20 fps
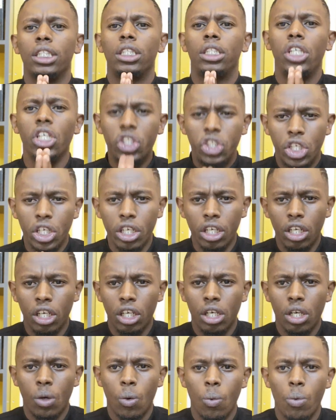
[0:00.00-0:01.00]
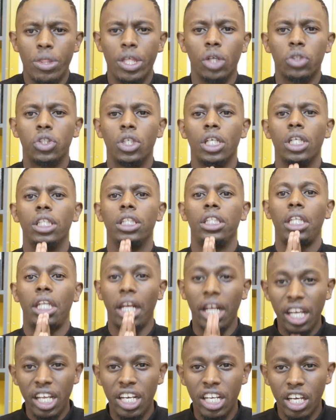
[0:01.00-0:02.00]
teaching without
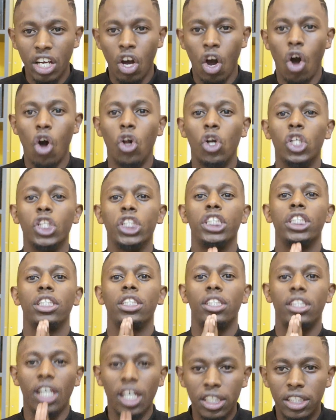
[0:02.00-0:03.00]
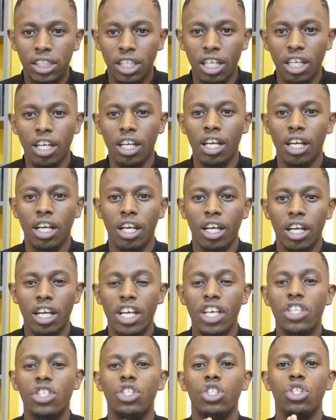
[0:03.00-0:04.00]
training or testing
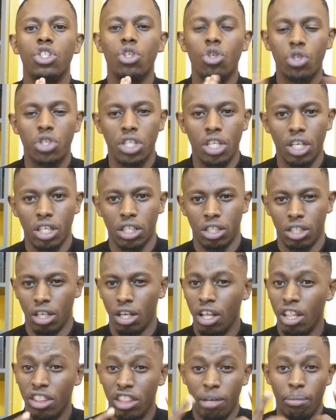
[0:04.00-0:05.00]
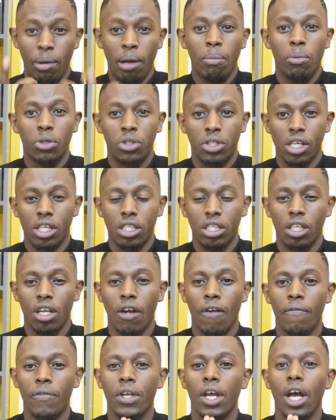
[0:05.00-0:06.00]
is useless. The Bible says